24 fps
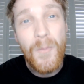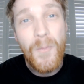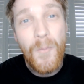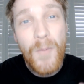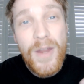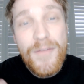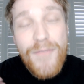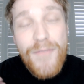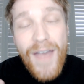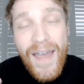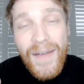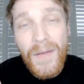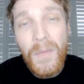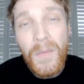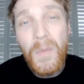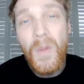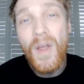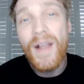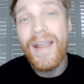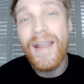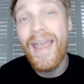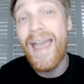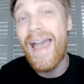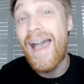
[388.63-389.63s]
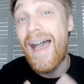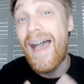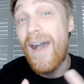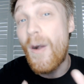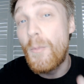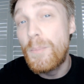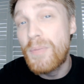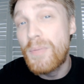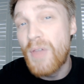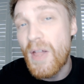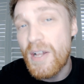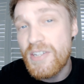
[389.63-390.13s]
We've had a look at
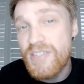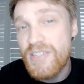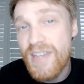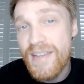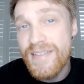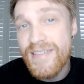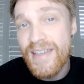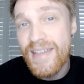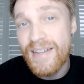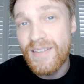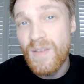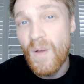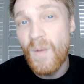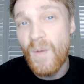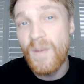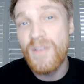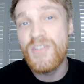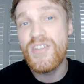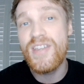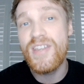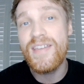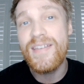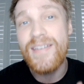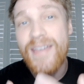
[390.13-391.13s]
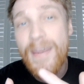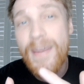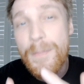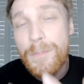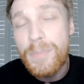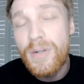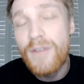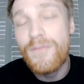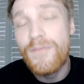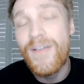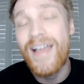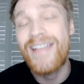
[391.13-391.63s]
how blockchain technology can
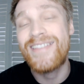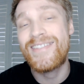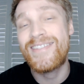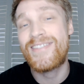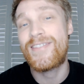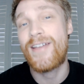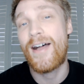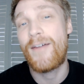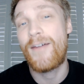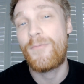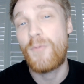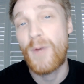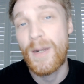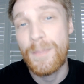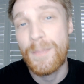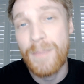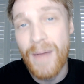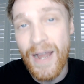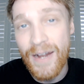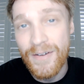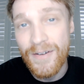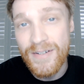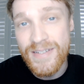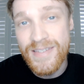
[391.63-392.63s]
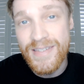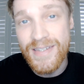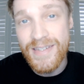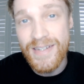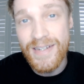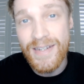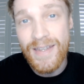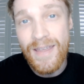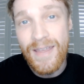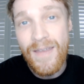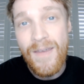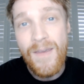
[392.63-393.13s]
prevent software
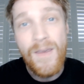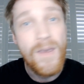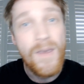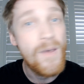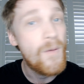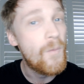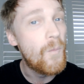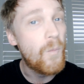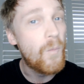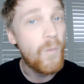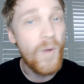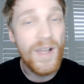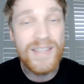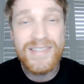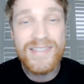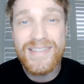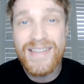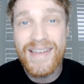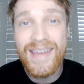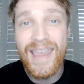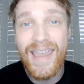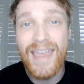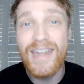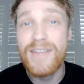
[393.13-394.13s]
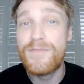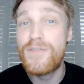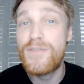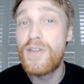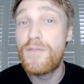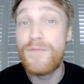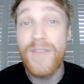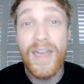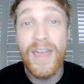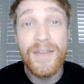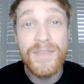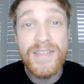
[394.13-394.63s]
piracy. Once again, if you
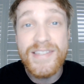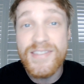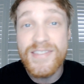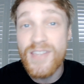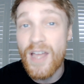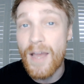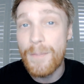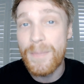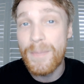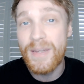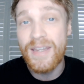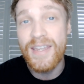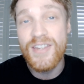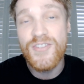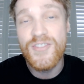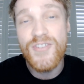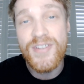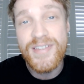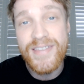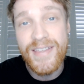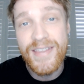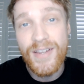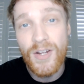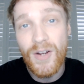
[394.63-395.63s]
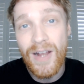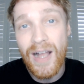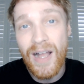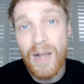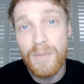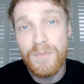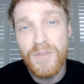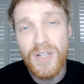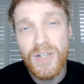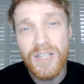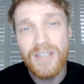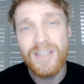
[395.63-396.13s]
found this topic interesting or
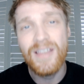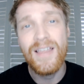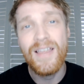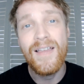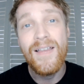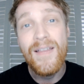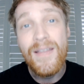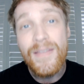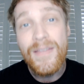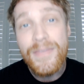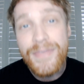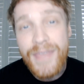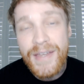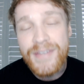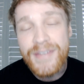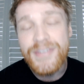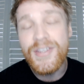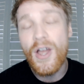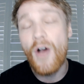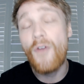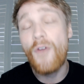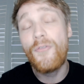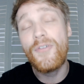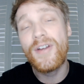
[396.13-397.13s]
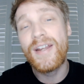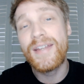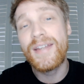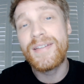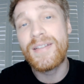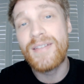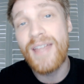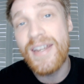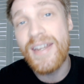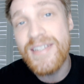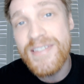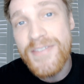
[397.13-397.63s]
helpful, then don't forget to
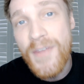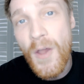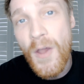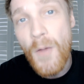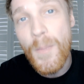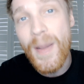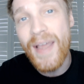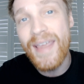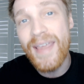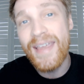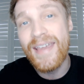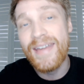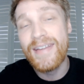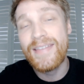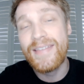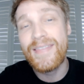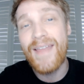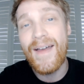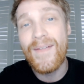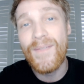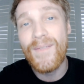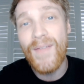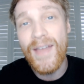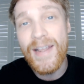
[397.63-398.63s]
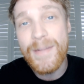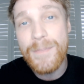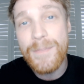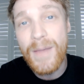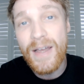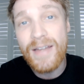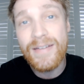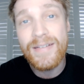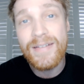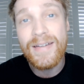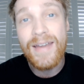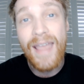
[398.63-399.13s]
let us know by hitting that like
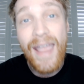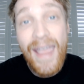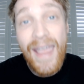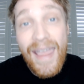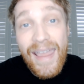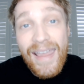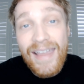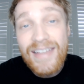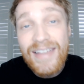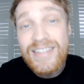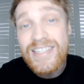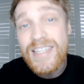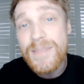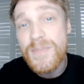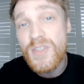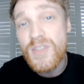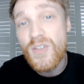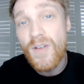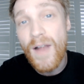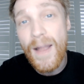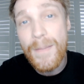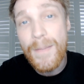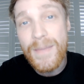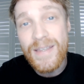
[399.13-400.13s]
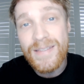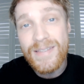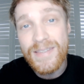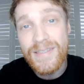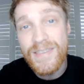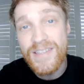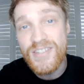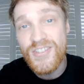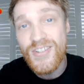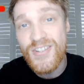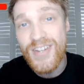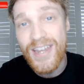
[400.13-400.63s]
button and subscribing to
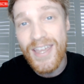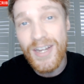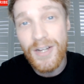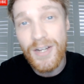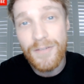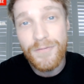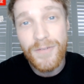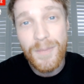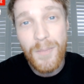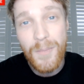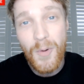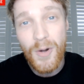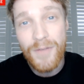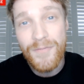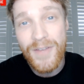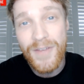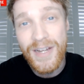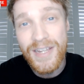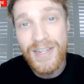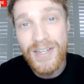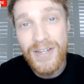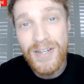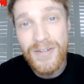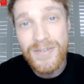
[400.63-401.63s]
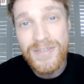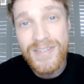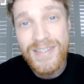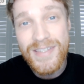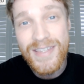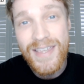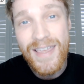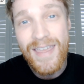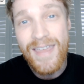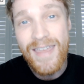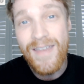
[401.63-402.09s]
this channel for more videos.